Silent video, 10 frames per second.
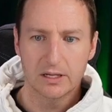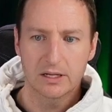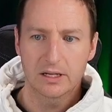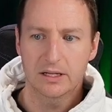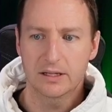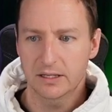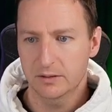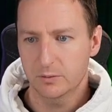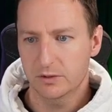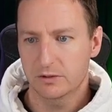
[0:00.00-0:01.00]
And
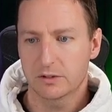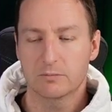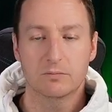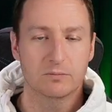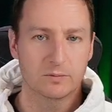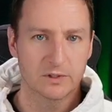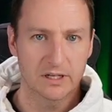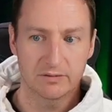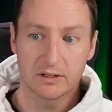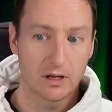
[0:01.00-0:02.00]
then we're
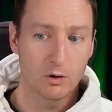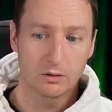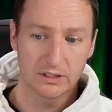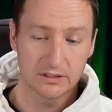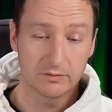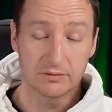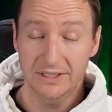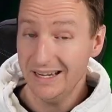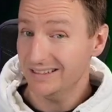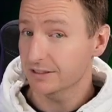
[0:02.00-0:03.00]
given a whole list of
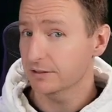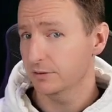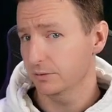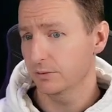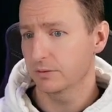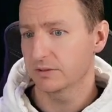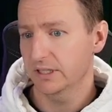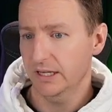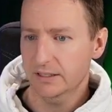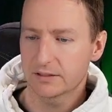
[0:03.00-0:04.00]
dates to
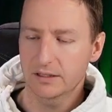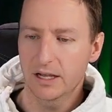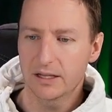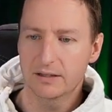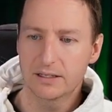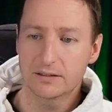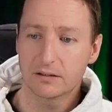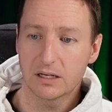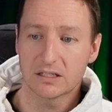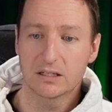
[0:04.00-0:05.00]
select, and these are
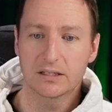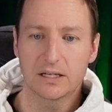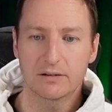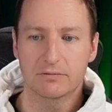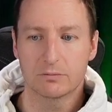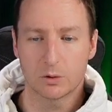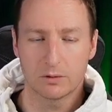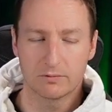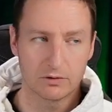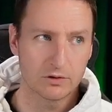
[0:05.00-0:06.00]
actually the
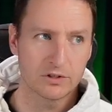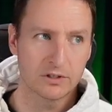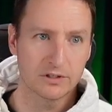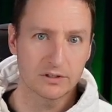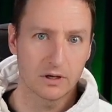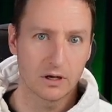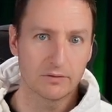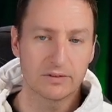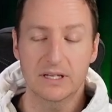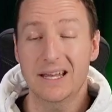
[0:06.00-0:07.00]
versions
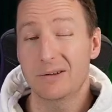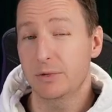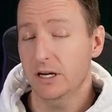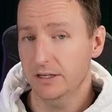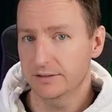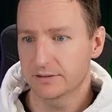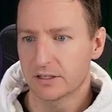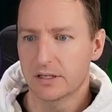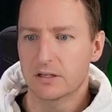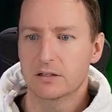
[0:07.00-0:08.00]
of the APIs.
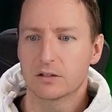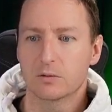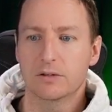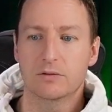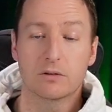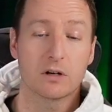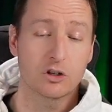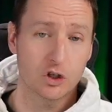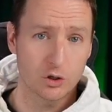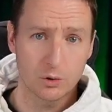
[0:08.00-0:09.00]
So if you're
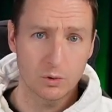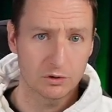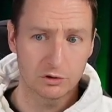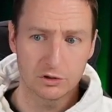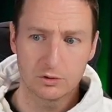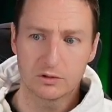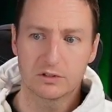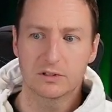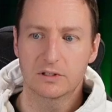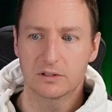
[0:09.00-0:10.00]
unsure what to choose,
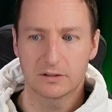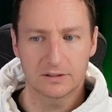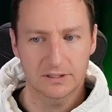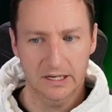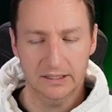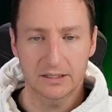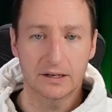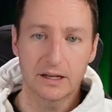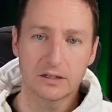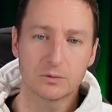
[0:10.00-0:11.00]
selecting the
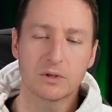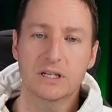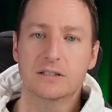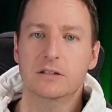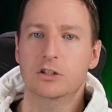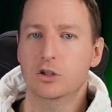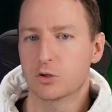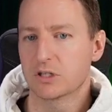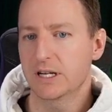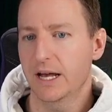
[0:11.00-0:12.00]
latest one is
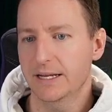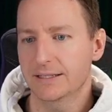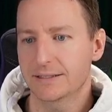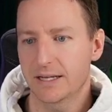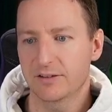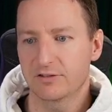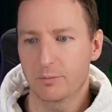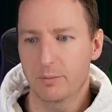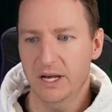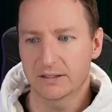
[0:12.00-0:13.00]
usually a safe
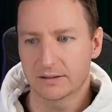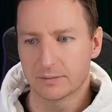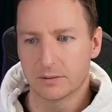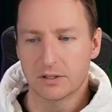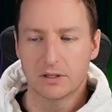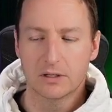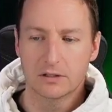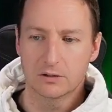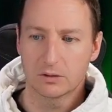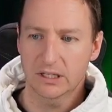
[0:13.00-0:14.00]
bet.
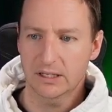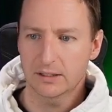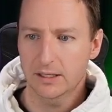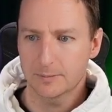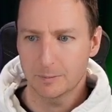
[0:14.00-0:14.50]
So clicking that,